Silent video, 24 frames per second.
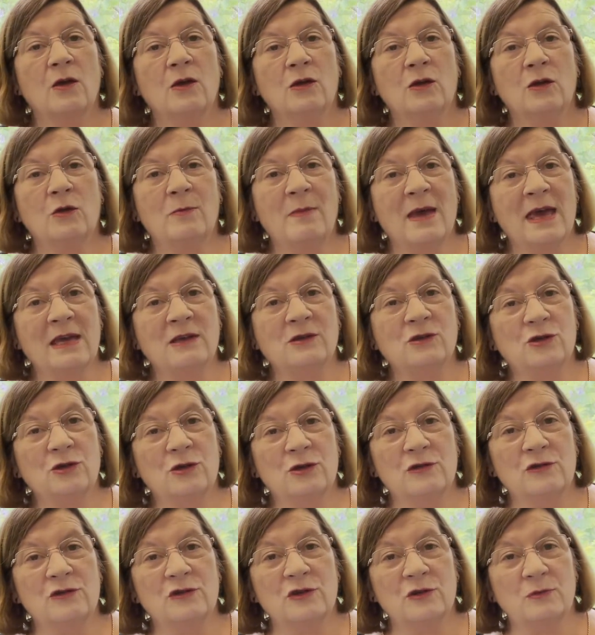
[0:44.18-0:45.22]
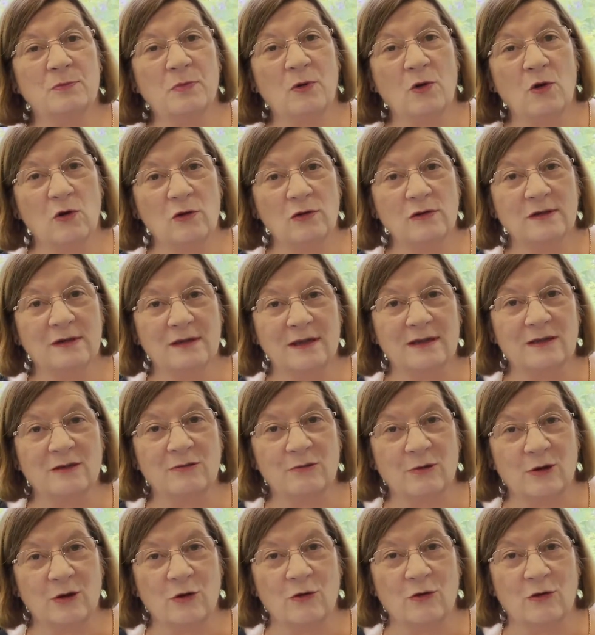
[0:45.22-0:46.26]
You may choose to pause this
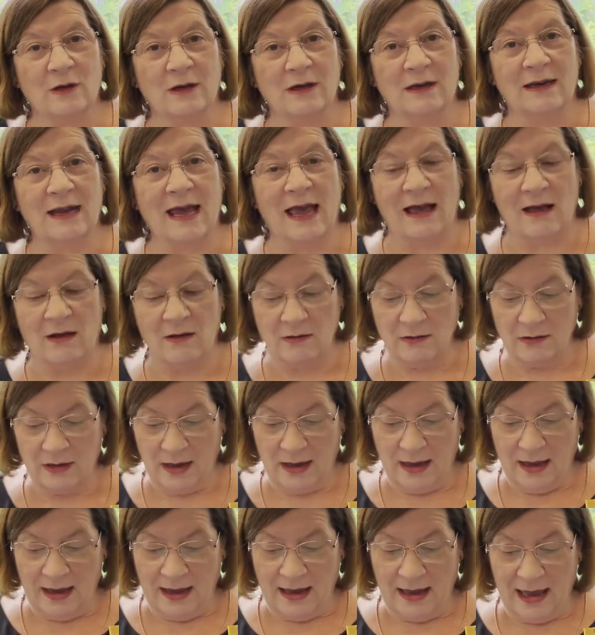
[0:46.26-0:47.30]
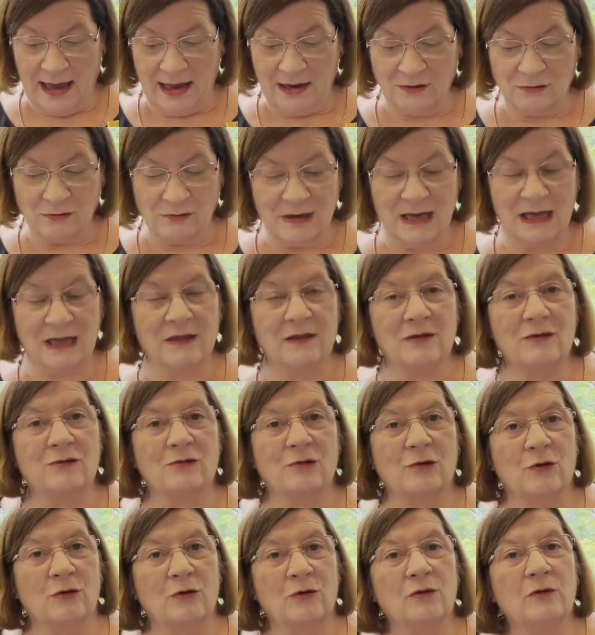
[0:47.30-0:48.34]
recording now and read
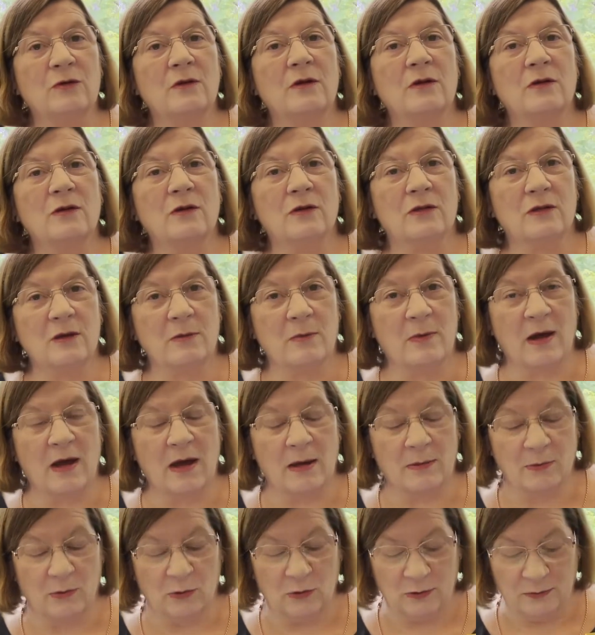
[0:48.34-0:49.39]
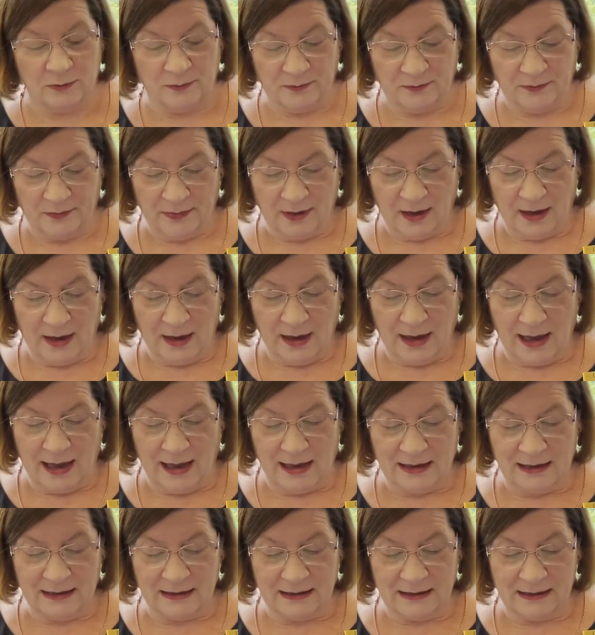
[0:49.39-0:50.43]
through the Bible
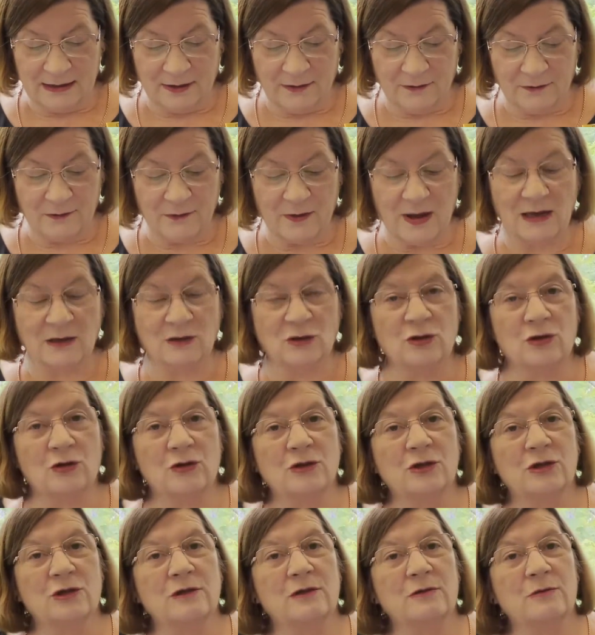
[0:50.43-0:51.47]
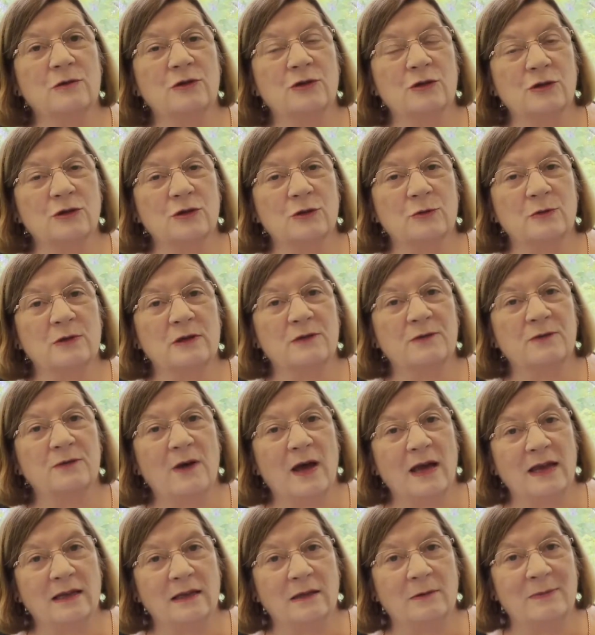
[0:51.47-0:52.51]
and find Joshua's
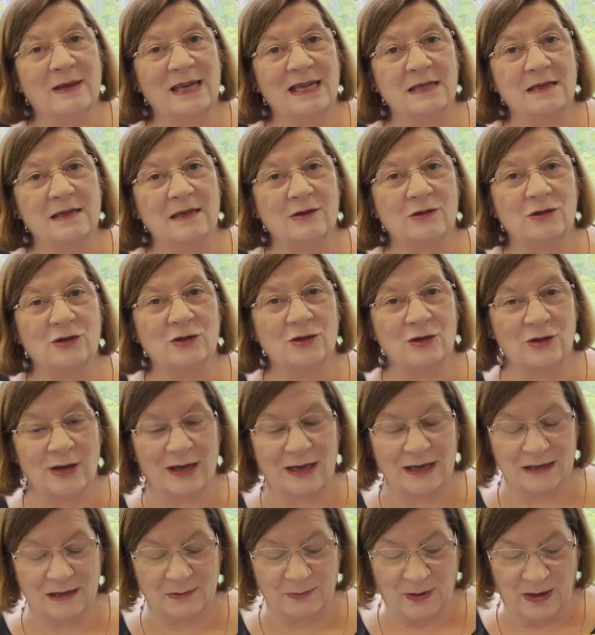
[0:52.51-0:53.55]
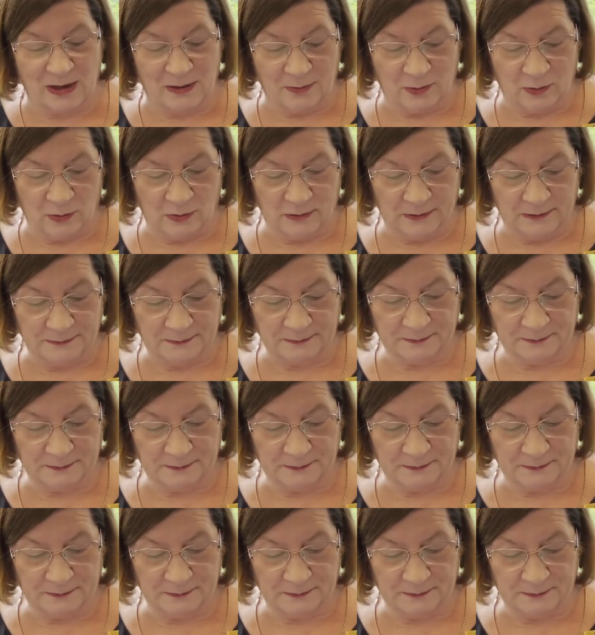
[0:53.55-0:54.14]
final message to his people.